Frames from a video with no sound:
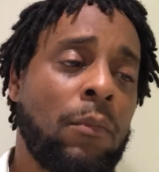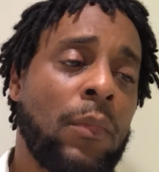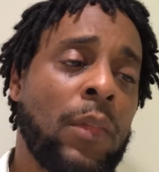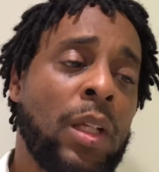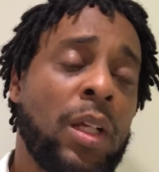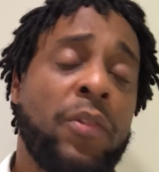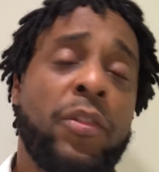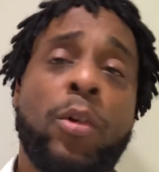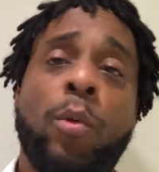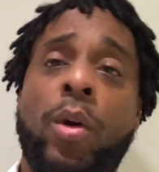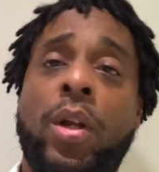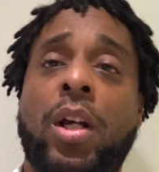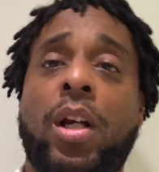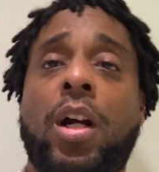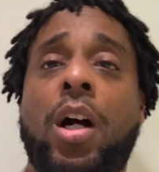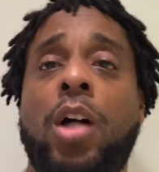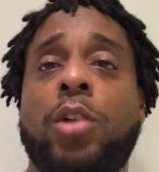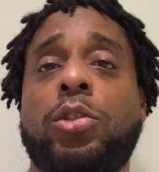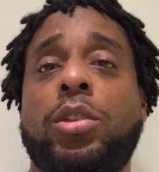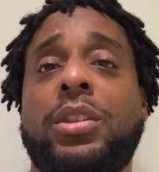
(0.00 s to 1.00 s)
if you want a
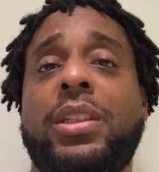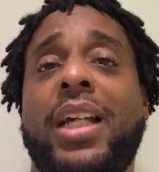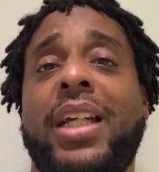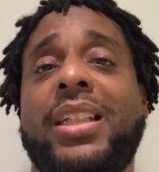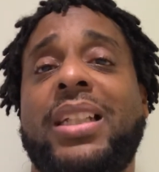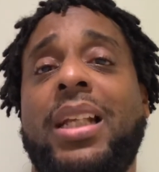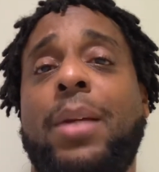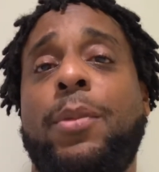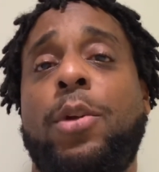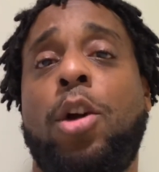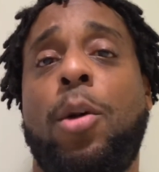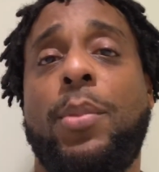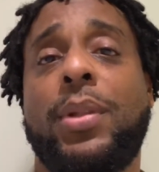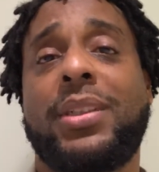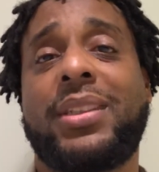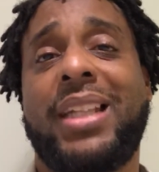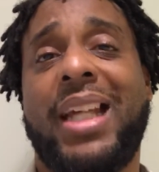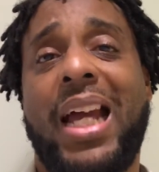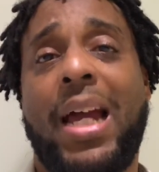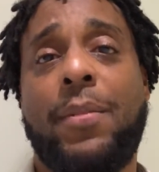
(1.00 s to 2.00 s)
consultation, let me know how much
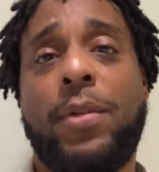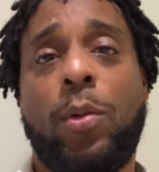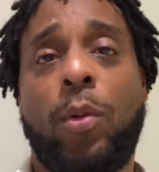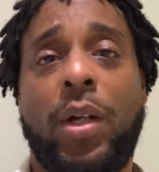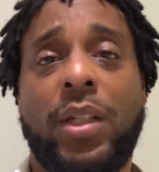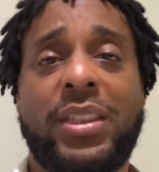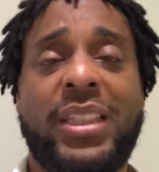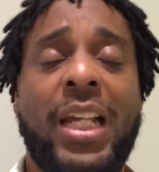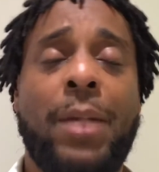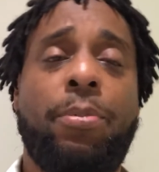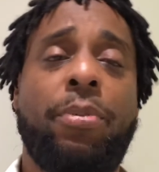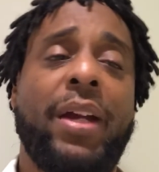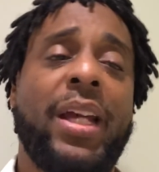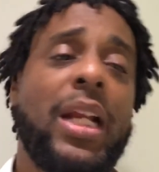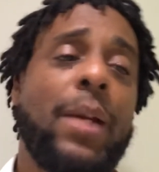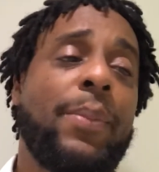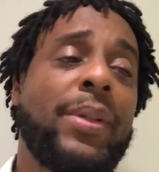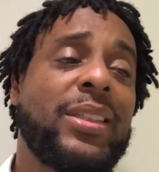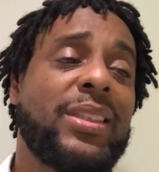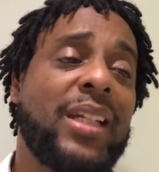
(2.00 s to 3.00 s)
time you want. Stay prayed
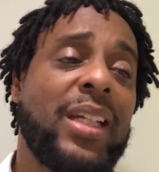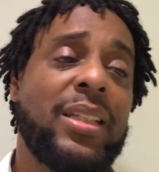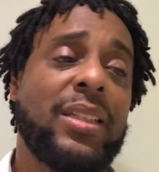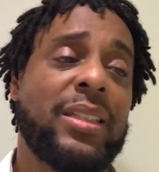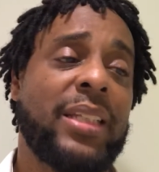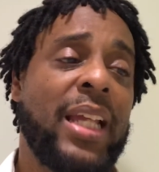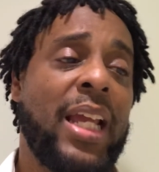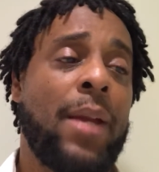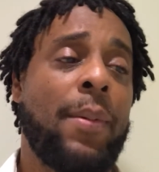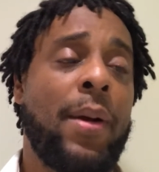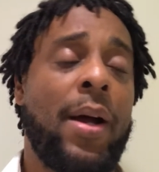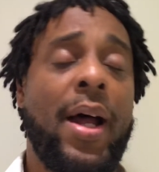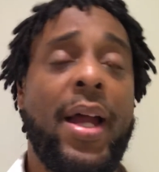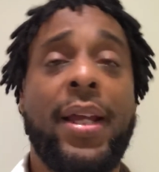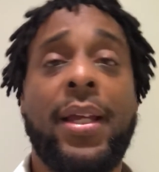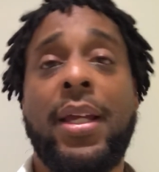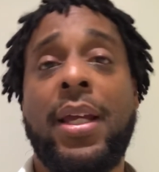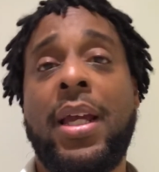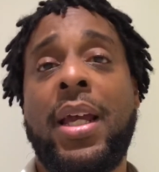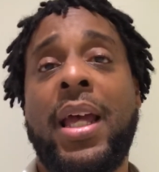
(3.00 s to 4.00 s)
up in Jesus' name, all right?
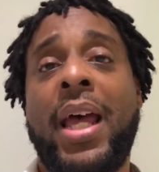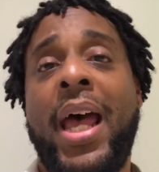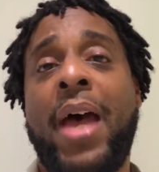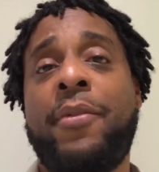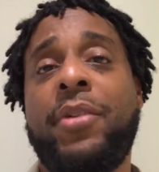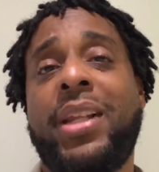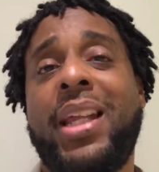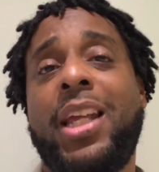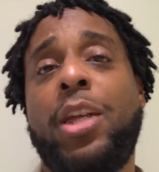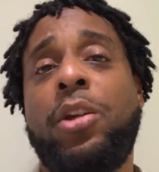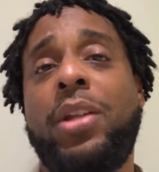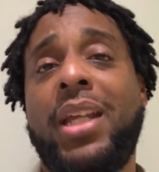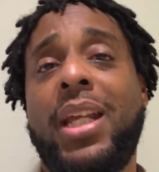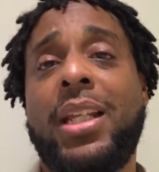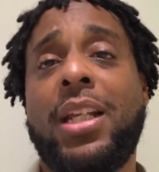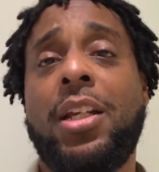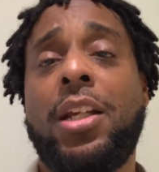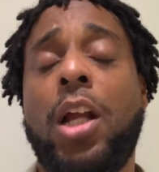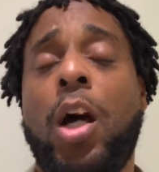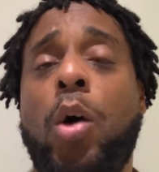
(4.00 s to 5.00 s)
Everything you need to
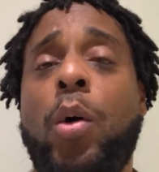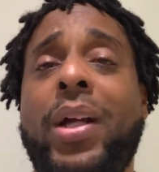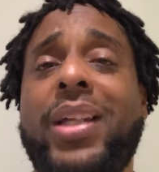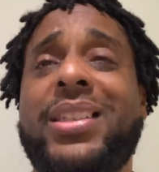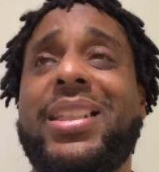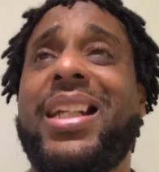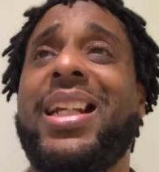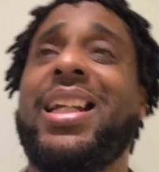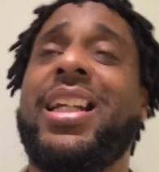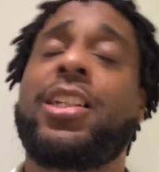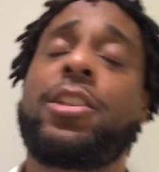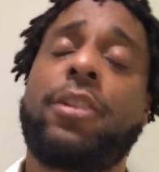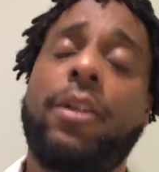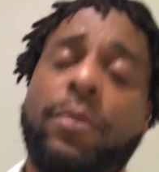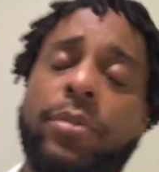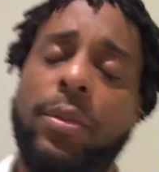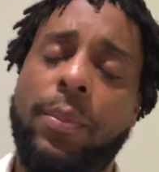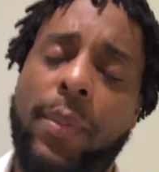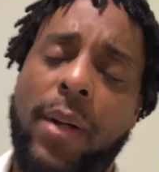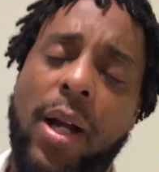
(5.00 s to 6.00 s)
know is in the
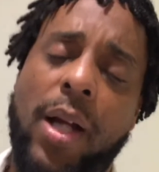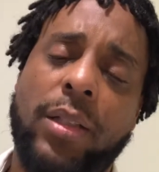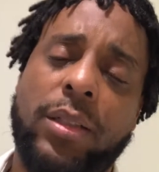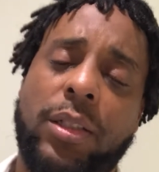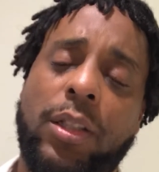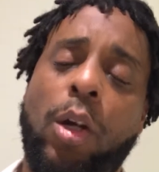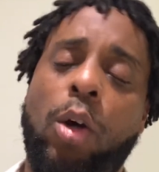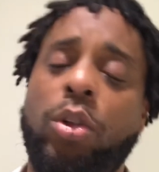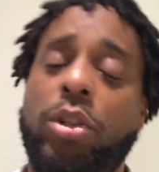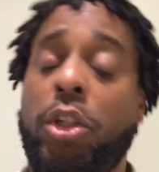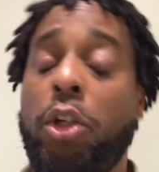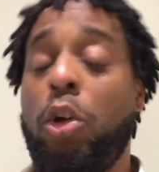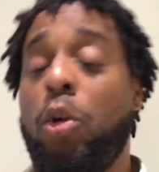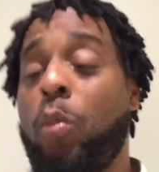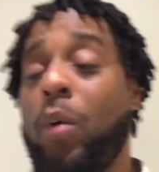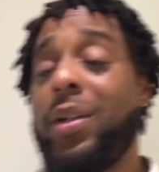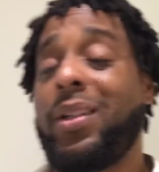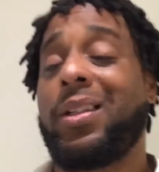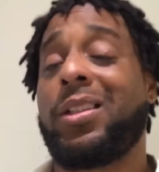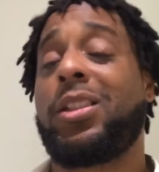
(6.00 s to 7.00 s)
description box. Those of you
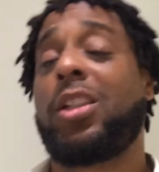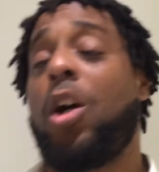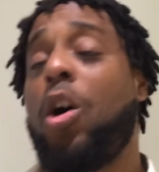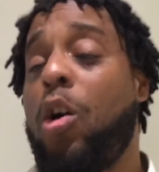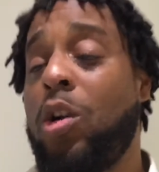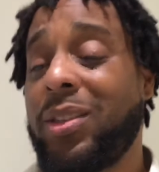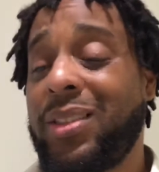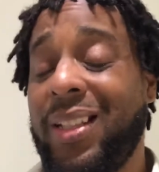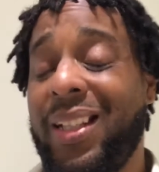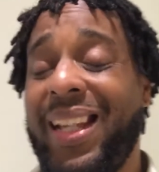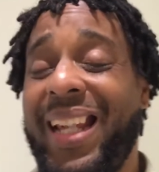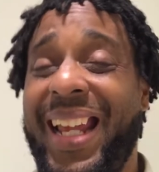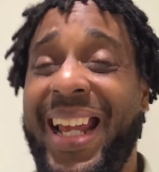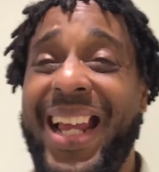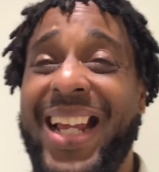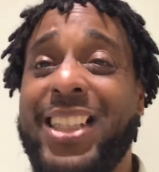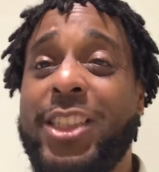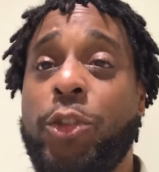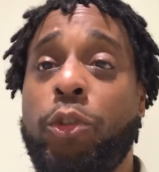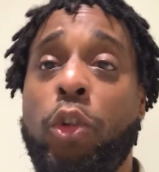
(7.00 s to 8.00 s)
want the song to the
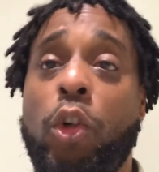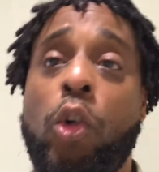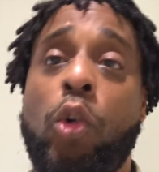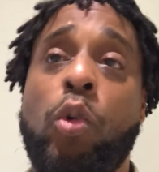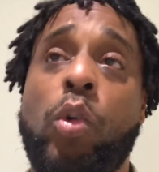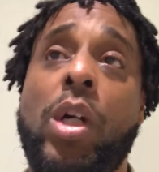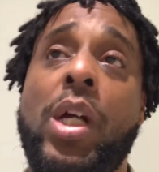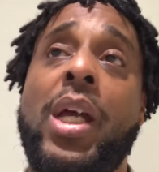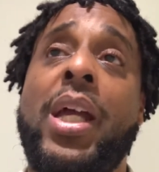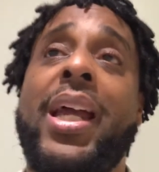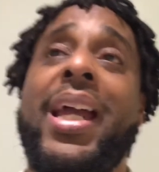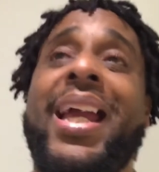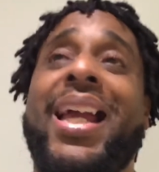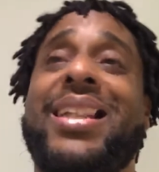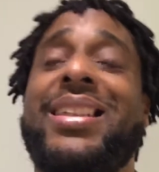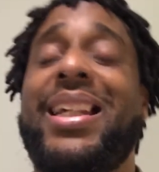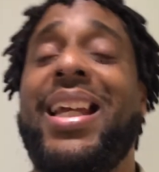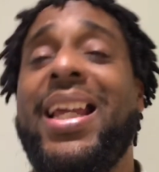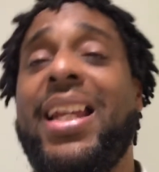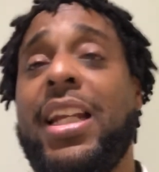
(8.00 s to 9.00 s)
intro, it's
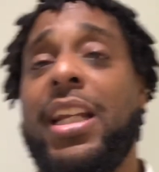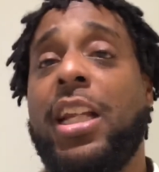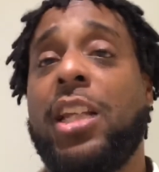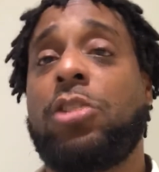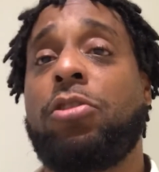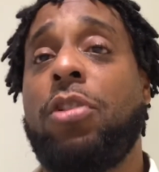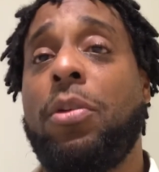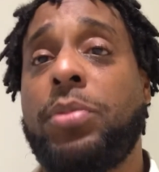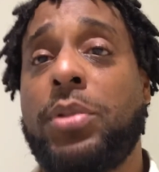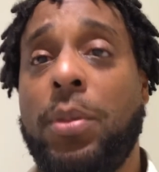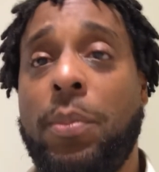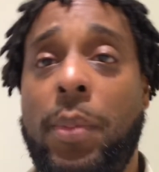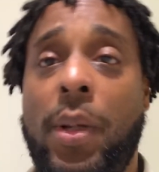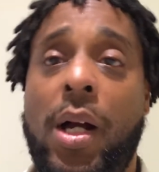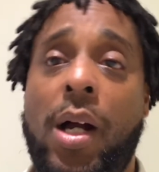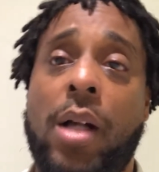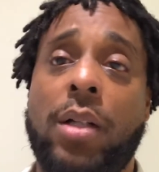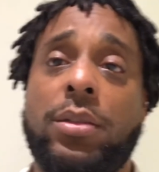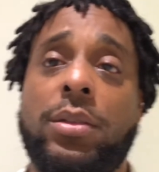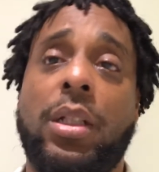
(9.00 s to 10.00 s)
in the description
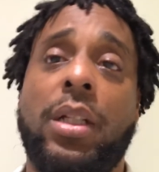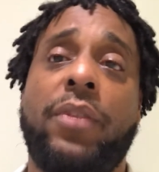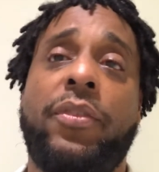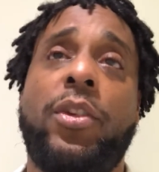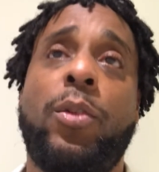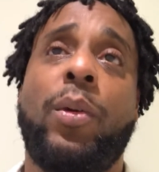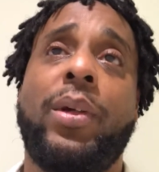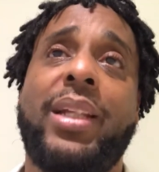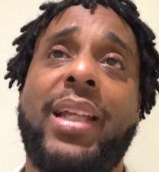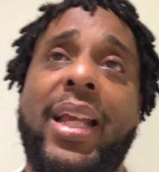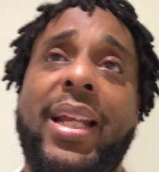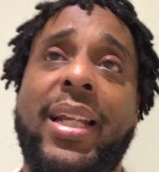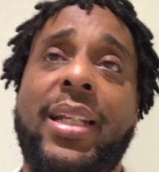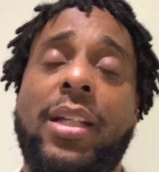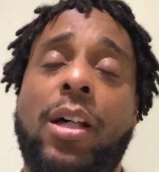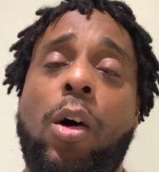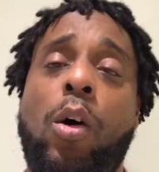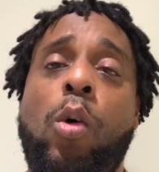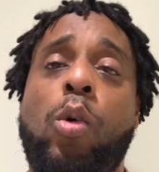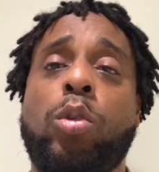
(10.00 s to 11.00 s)
box. If you want that, the
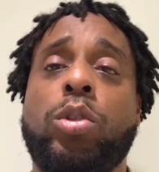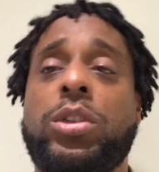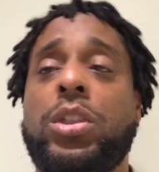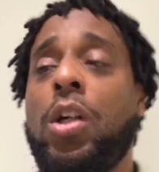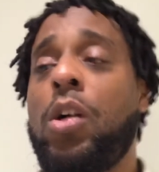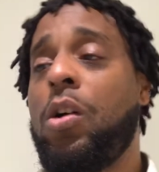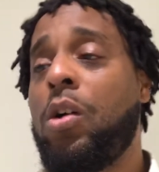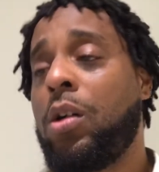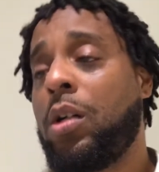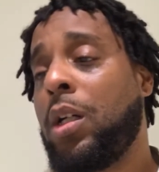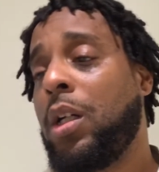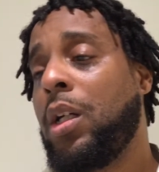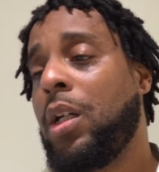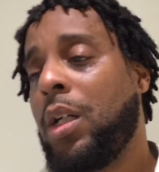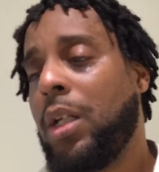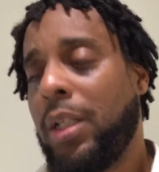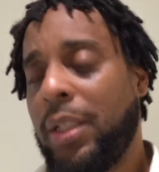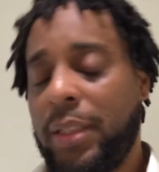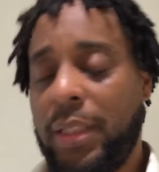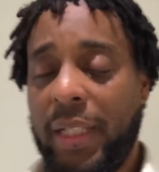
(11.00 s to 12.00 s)
whole song
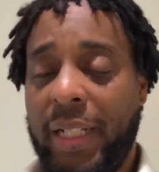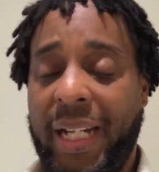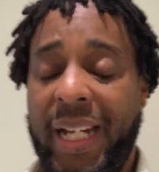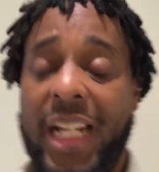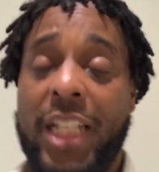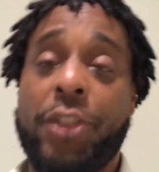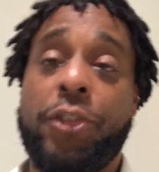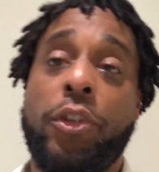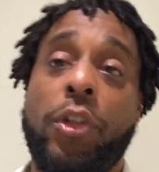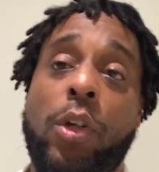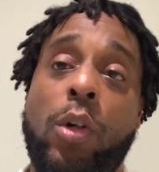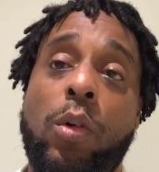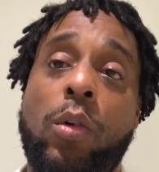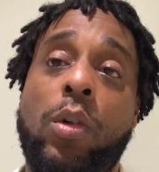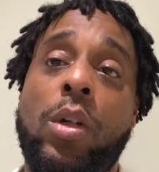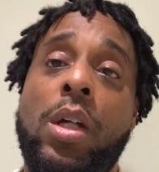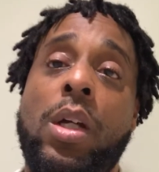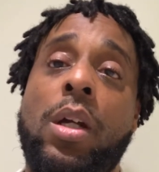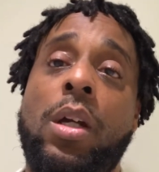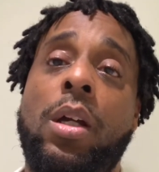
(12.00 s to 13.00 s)
to the intro,
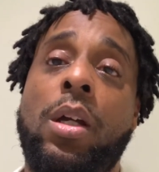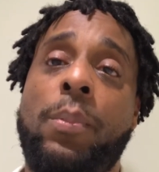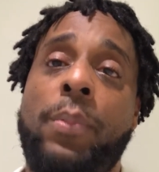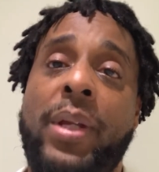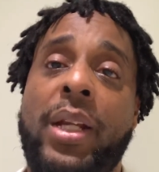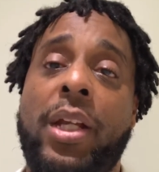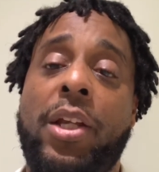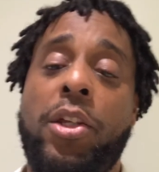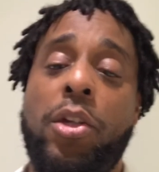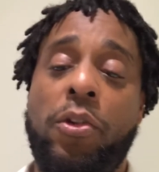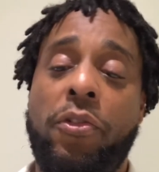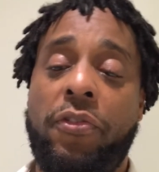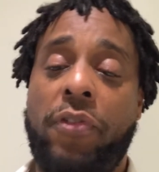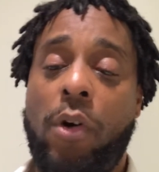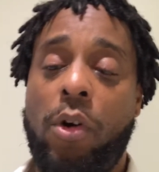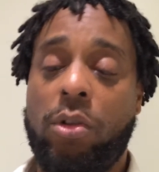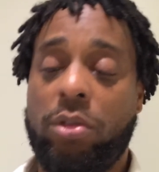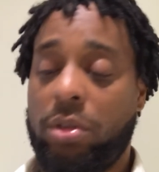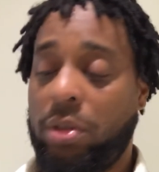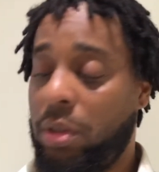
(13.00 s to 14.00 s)
many of you
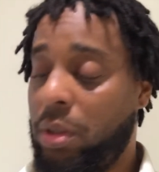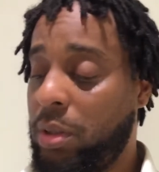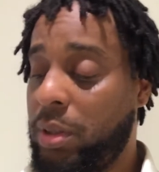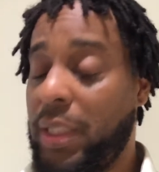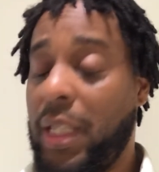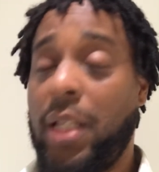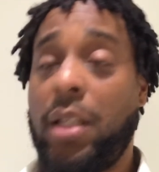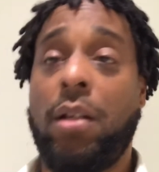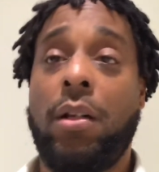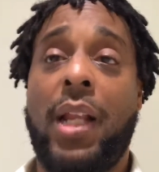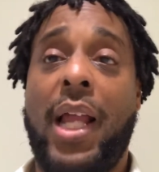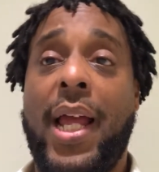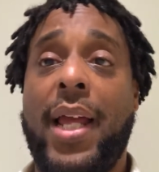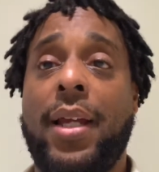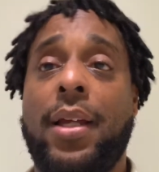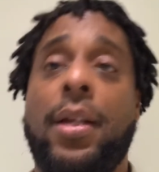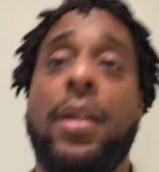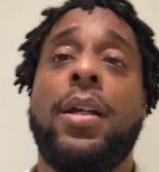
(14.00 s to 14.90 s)
folks say you like.